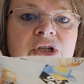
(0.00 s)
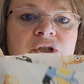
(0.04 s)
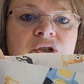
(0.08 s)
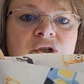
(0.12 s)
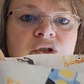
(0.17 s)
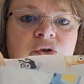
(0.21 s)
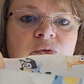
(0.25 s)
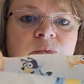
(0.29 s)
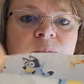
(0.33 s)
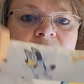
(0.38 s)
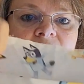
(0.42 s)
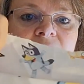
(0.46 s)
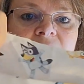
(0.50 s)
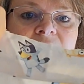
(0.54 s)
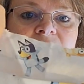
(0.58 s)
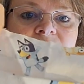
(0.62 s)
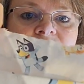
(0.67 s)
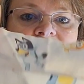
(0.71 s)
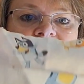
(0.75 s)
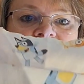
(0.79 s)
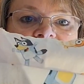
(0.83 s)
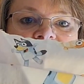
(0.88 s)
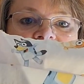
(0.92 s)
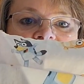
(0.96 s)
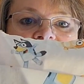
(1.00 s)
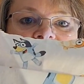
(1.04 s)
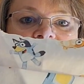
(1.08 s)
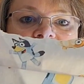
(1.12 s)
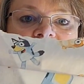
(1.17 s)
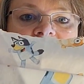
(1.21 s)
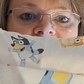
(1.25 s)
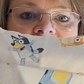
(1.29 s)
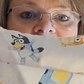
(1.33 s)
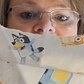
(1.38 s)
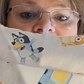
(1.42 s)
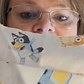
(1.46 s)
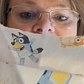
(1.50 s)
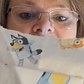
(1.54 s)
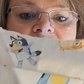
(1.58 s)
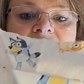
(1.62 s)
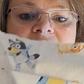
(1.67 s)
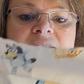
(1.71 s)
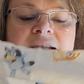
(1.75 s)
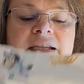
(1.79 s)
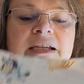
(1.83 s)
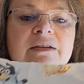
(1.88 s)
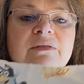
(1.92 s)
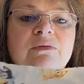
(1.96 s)
2 pocket pieces
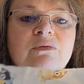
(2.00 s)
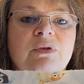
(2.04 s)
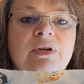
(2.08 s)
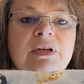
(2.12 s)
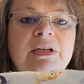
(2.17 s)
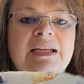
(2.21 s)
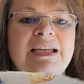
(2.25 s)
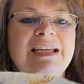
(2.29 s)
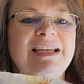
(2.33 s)
instead of 1.